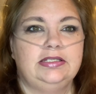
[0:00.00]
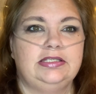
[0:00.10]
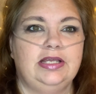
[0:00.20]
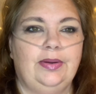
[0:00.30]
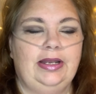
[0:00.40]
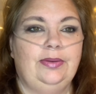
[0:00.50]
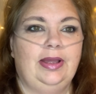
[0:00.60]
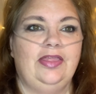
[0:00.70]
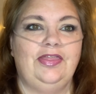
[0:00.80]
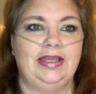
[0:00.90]
So
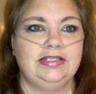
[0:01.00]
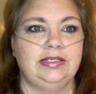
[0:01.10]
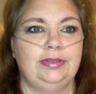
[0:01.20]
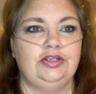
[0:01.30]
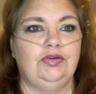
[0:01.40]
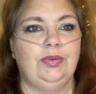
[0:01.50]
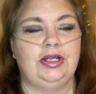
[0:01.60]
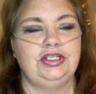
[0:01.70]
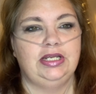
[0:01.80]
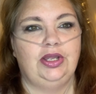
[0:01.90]
anyway, thanks so much for
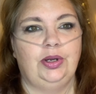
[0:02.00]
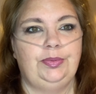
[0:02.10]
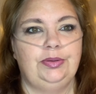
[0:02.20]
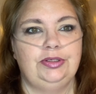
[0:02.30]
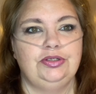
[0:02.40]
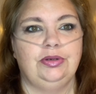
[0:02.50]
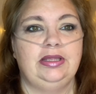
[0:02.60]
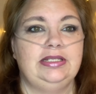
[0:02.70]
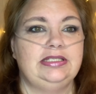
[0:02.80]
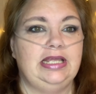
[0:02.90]
watching. I hope you enjoyed
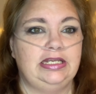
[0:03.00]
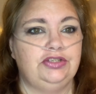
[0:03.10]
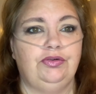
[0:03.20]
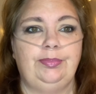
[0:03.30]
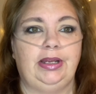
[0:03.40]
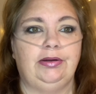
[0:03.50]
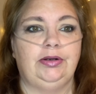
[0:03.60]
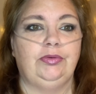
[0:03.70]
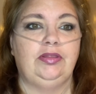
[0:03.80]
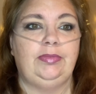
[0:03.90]
this. Thanks for
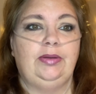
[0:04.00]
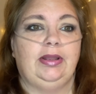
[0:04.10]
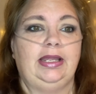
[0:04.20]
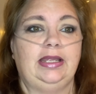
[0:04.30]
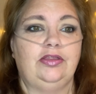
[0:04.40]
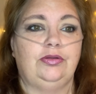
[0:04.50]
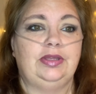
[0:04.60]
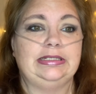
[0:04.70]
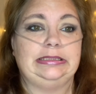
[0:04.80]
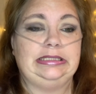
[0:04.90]
bearing with me while I get through
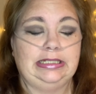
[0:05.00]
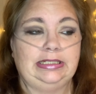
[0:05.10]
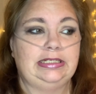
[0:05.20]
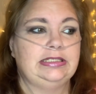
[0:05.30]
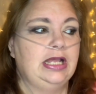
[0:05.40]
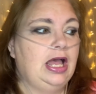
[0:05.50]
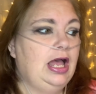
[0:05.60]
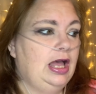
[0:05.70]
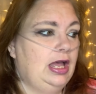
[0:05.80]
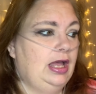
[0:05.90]
this sickness.
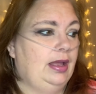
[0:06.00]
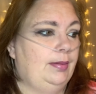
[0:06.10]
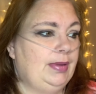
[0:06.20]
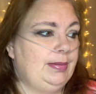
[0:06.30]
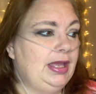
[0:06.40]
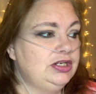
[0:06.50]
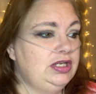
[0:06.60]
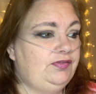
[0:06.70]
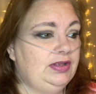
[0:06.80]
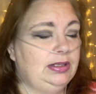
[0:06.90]
I'm
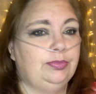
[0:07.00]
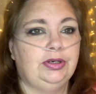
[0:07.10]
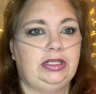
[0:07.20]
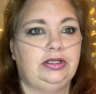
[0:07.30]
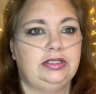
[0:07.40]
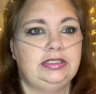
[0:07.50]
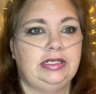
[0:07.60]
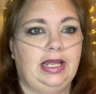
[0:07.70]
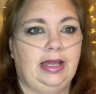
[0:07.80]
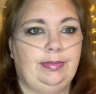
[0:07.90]
actually feeling pretty good
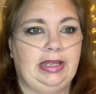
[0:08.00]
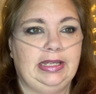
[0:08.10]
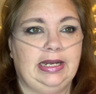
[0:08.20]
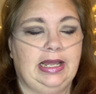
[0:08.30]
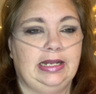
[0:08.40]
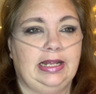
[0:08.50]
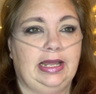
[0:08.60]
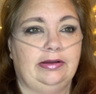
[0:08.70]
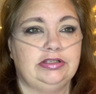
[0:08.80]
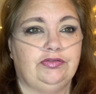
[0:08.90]
today. I may get out of the
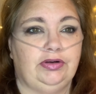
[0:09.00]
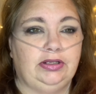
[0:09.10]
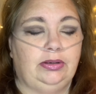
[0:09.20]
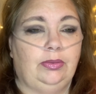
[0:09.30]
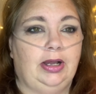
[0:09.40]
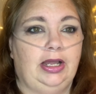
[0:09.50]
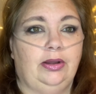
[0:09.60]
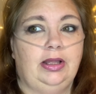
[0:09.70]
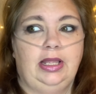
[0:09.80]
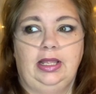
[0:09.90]
house for a little
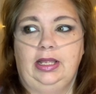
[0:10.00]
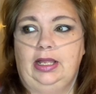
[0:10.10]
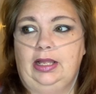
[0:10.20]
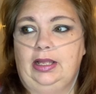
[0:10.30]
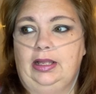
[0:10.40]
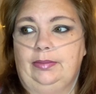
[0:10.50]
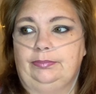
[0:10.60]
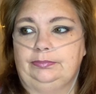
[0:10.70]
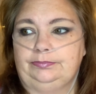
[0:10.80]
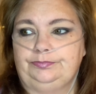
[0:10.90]
while.
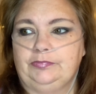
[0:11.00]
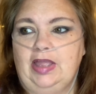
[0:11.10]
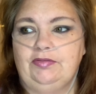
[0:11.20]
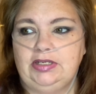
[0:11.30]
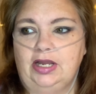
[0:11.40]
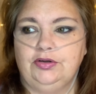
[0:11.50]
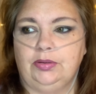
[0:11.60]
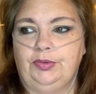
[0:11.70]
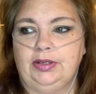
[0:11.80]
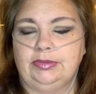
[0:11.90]
Have a doctor
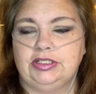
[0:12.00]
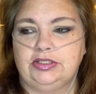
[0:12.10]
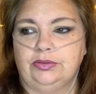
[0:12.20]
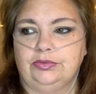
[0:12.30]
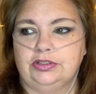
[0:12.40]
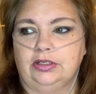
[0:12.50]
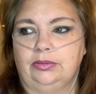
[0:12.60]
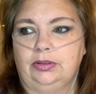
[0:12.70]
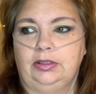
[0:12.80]
appointment soon, so